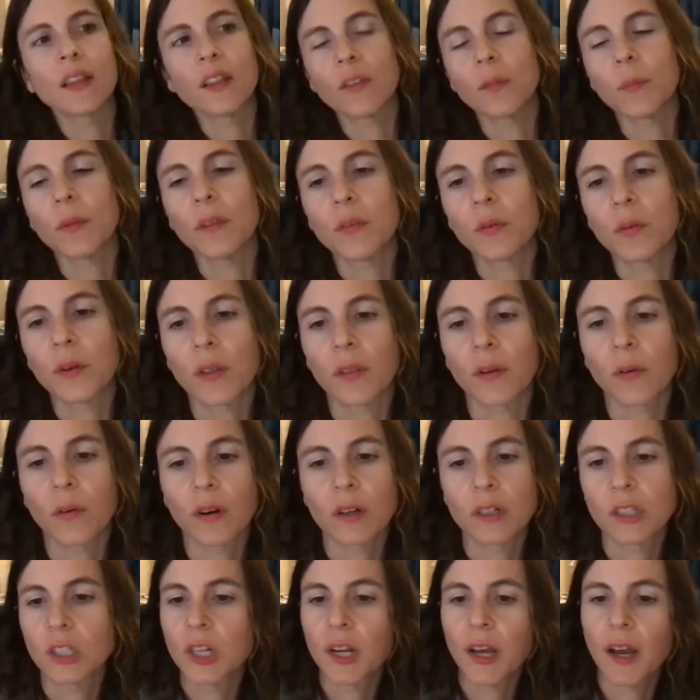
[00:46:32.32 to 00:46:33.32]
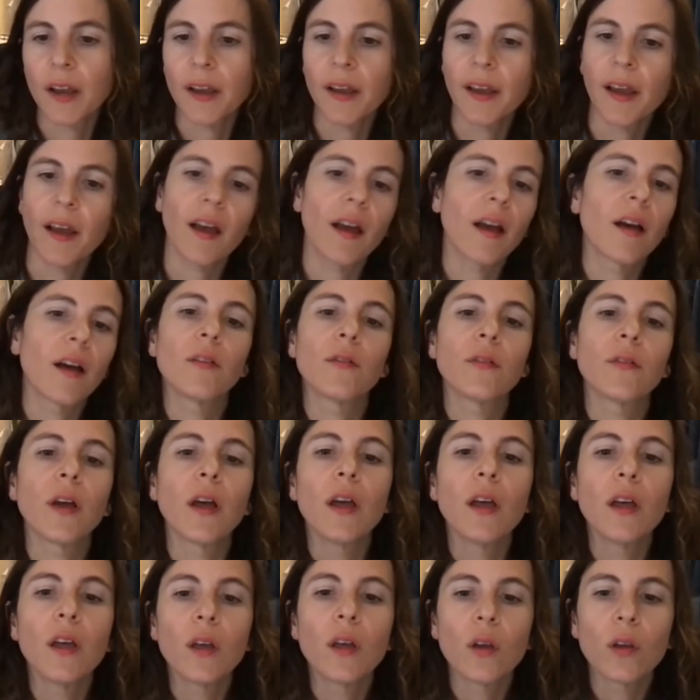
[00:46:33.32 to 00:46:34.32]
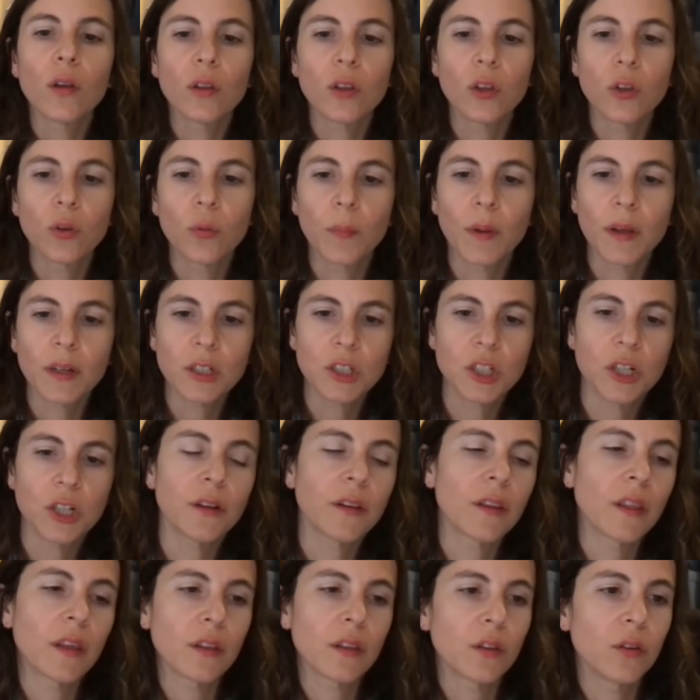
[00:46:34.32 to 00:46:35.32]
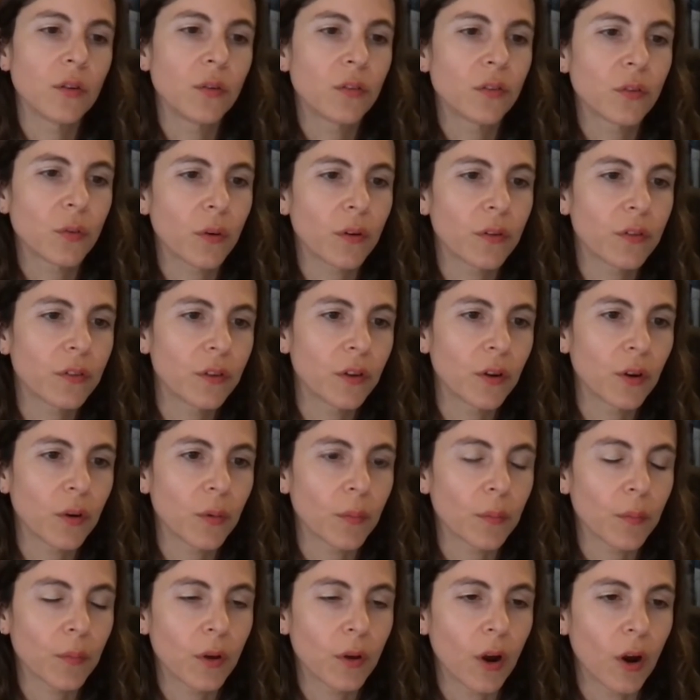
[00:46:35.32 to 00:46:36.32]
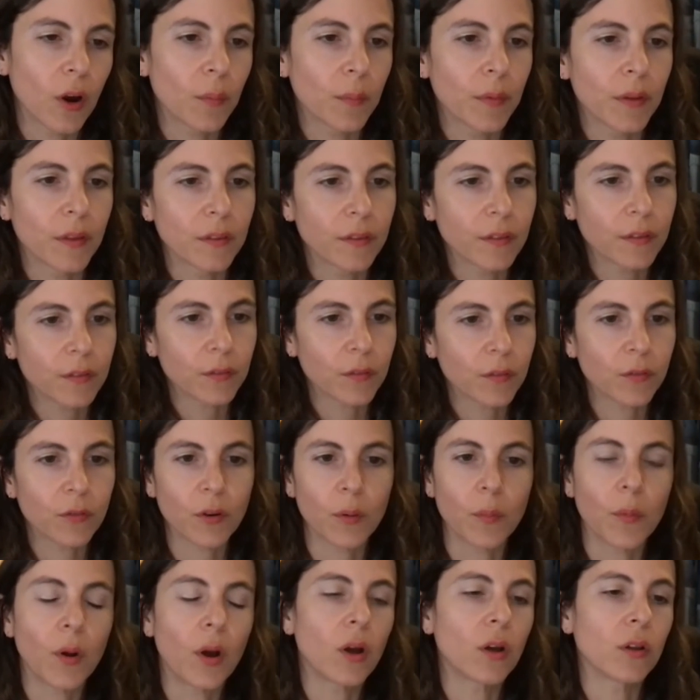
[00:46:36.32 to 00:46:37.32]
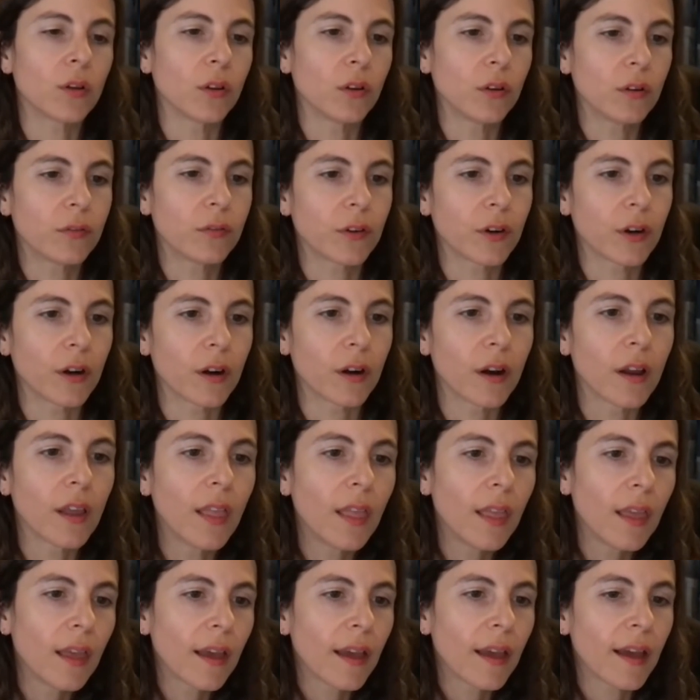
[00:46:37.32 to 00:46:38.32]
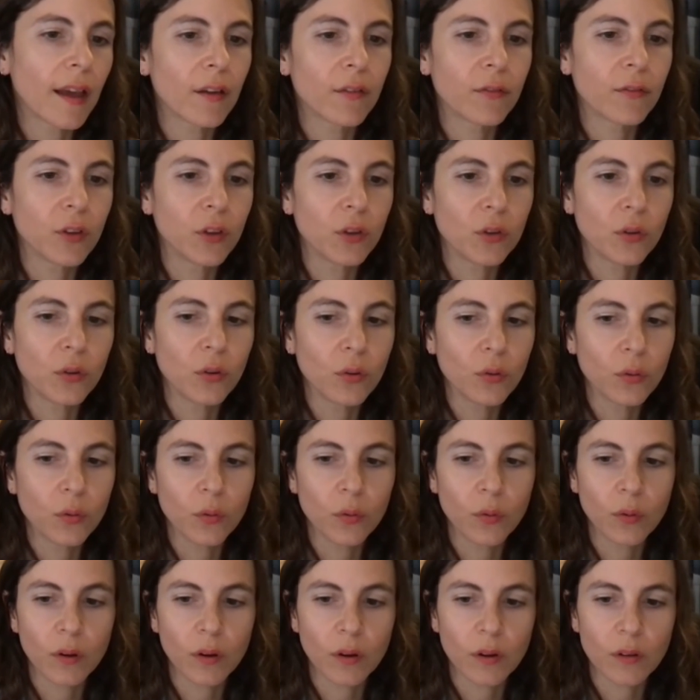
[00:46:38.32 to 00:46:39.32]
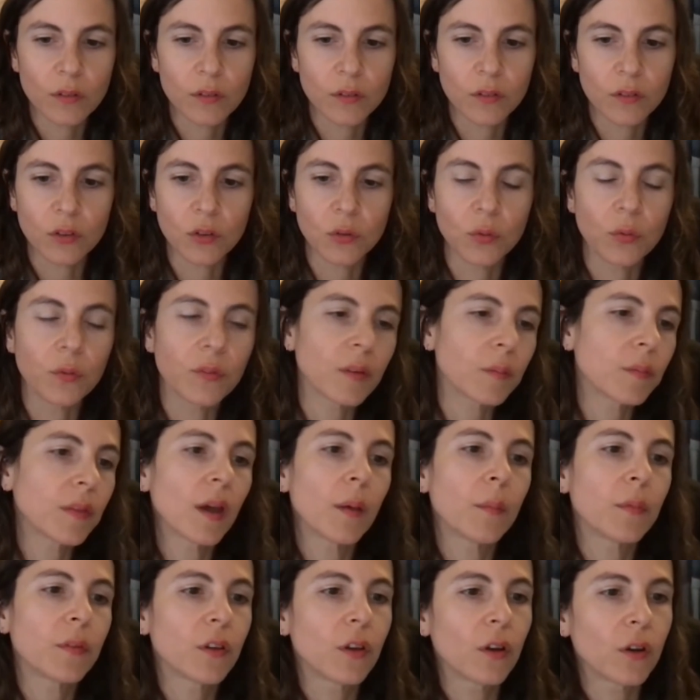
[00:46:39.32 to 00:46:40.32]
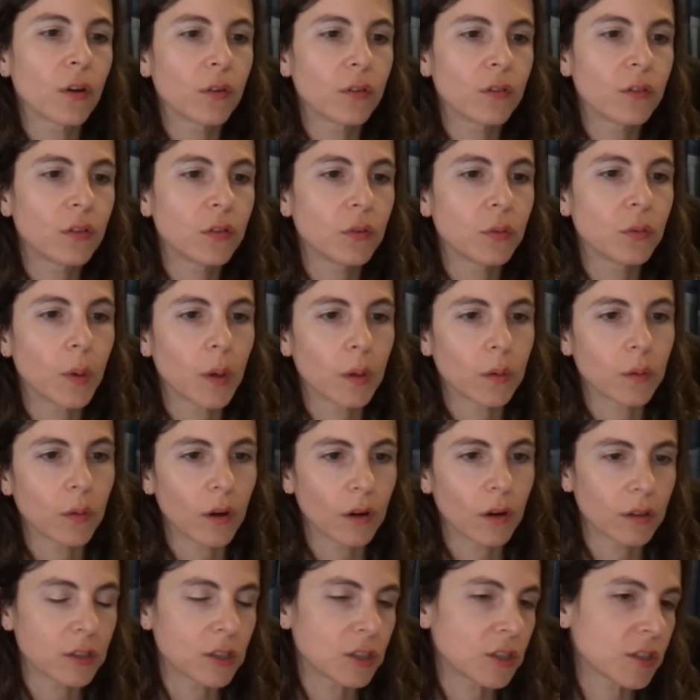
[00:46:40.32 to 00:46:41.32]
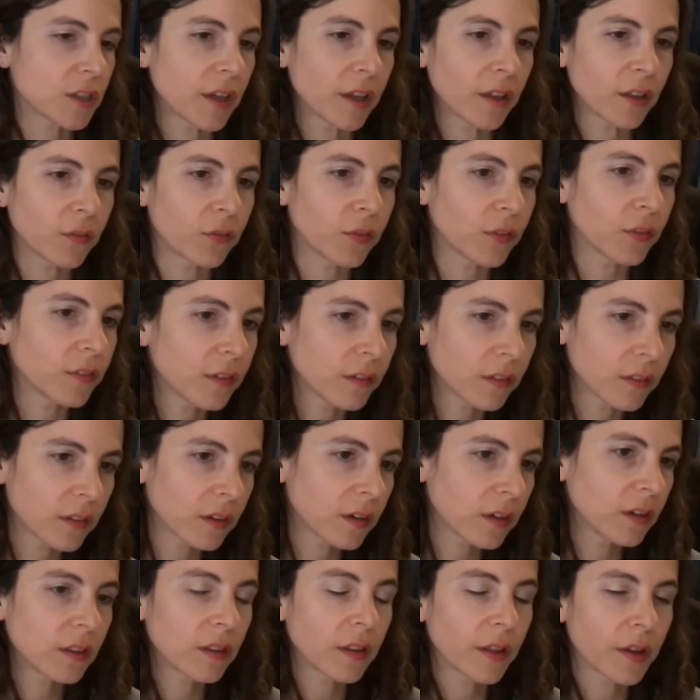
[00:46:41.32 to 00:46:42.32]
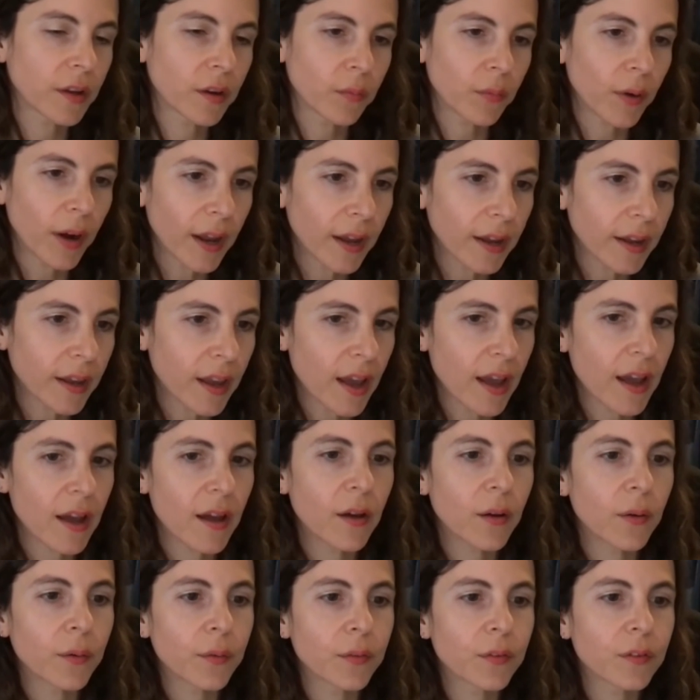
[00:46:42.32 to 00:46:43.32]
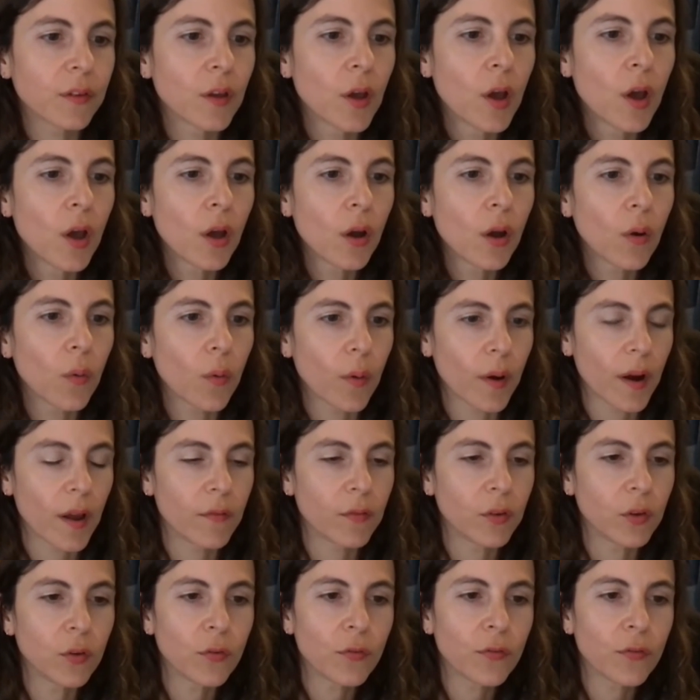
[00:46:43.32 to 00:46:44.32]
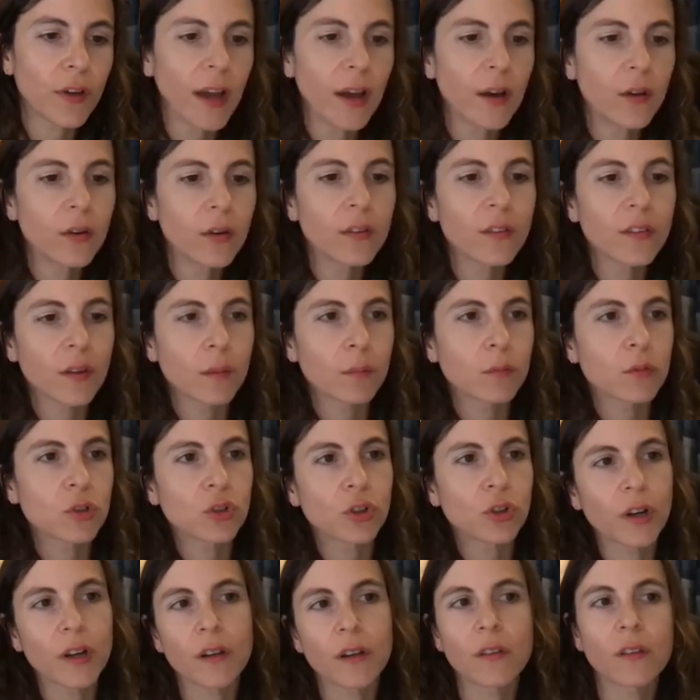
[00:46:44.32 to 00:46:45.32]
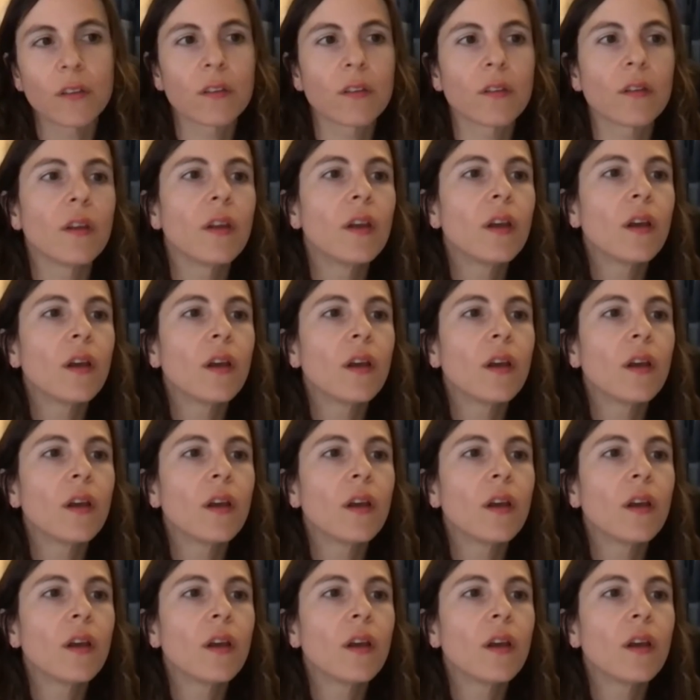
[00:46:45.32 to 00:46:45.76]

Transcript: leads me to another question I have. You mentioned that you source your garments from all over. Do you sometimes go to a large scale facility like a rag house, or have you found some tricks